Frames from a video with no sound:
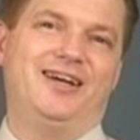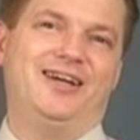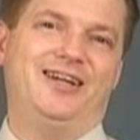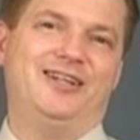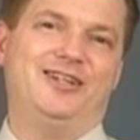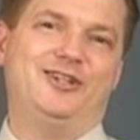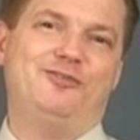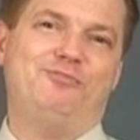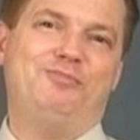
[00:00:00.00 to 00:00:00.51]

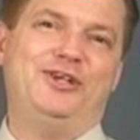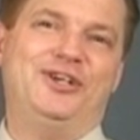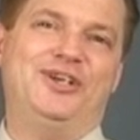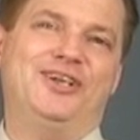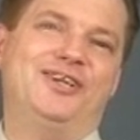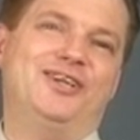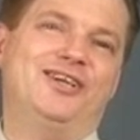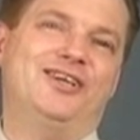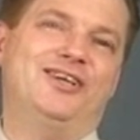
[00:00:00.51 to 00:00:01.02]
in the
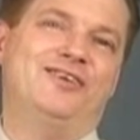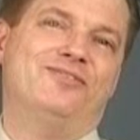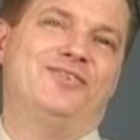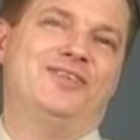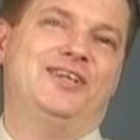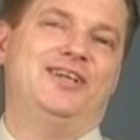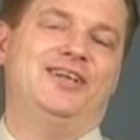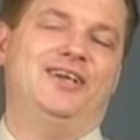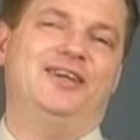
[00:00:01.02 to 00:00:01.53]
beginning of
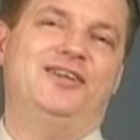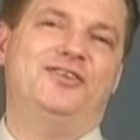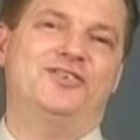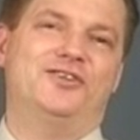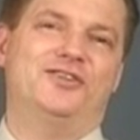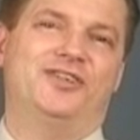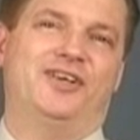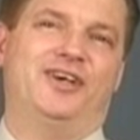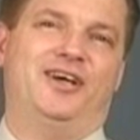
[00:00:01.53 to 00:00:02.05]
the
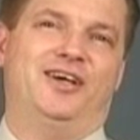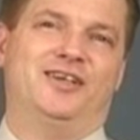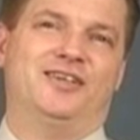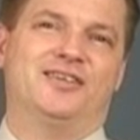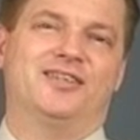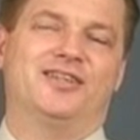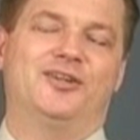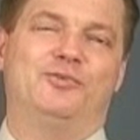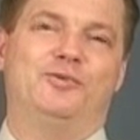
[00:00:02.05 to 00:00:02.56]

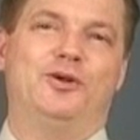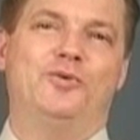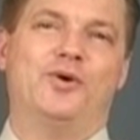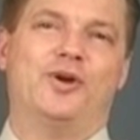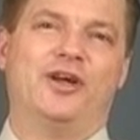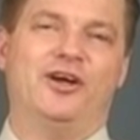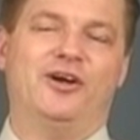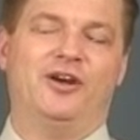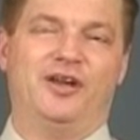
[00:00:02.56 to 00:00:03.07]
internet, we were
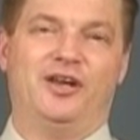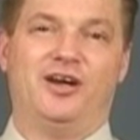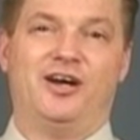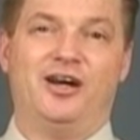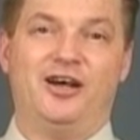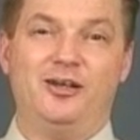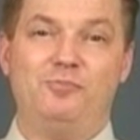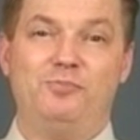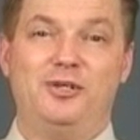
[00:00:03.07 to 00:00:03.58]
carrying
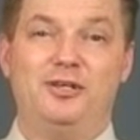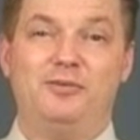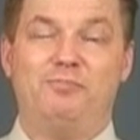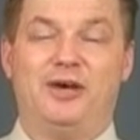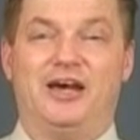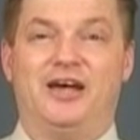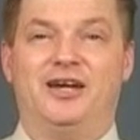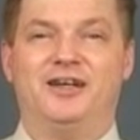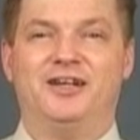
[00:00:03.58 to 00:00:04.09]
I P
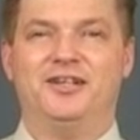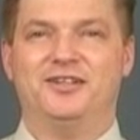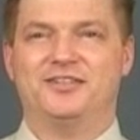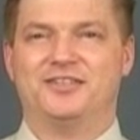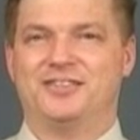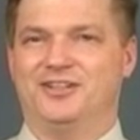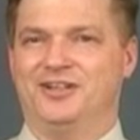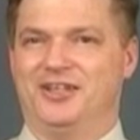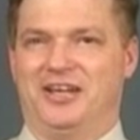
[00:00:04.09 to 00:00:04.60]

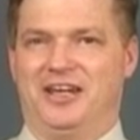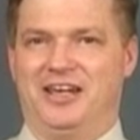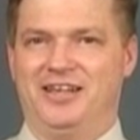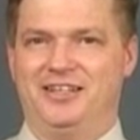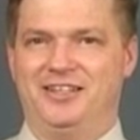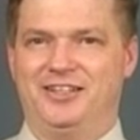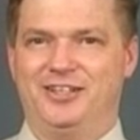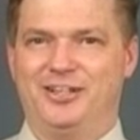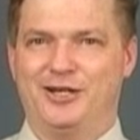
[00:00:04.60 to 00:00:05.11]
packets in
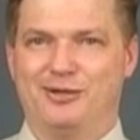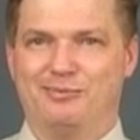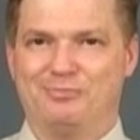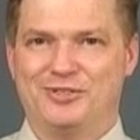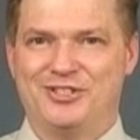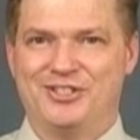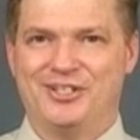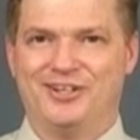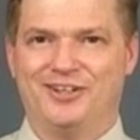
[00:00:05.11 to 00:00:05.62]
A T M
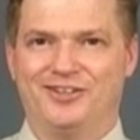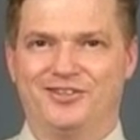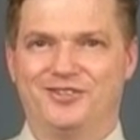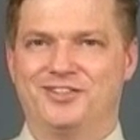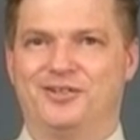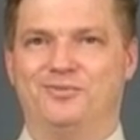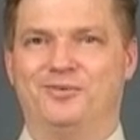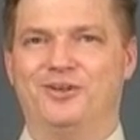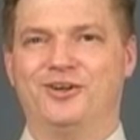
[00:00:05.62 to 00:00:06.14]

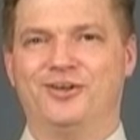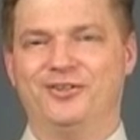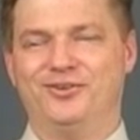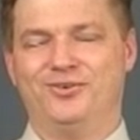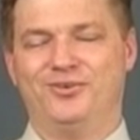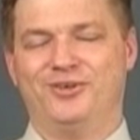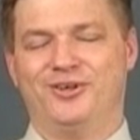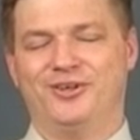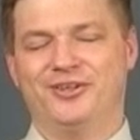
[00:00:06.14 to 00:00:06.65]
cells, and we go
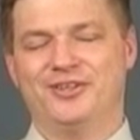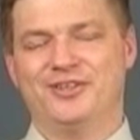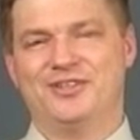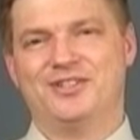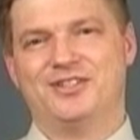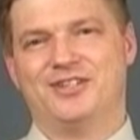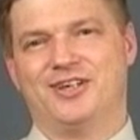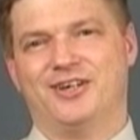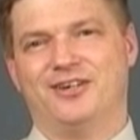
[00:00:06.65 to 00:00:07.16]
through all this
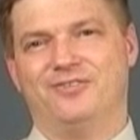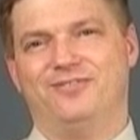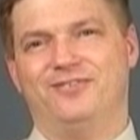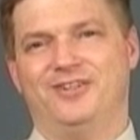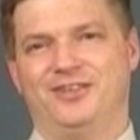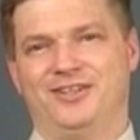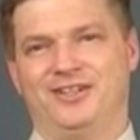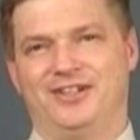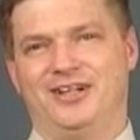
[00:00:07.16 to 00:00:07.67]
stuff
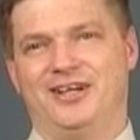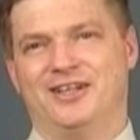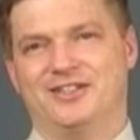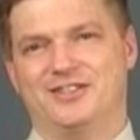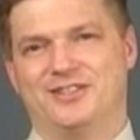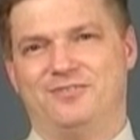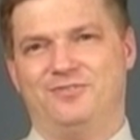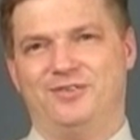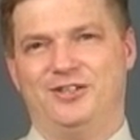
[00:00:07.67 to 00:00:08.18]
in the
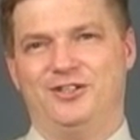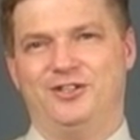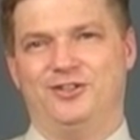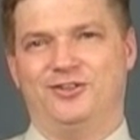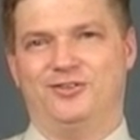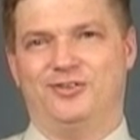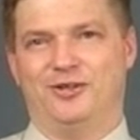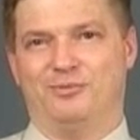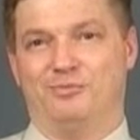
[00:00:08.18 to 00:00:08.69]
next
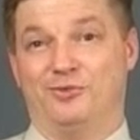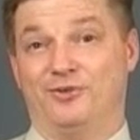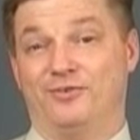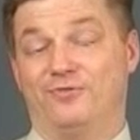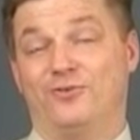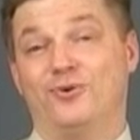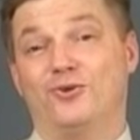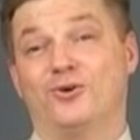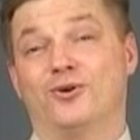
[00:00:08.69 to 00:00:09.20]
video, number
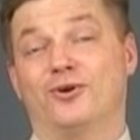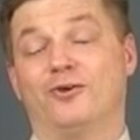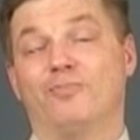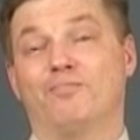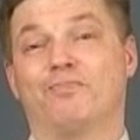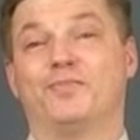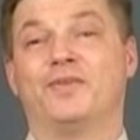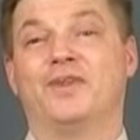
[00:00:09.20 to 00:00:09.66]
four.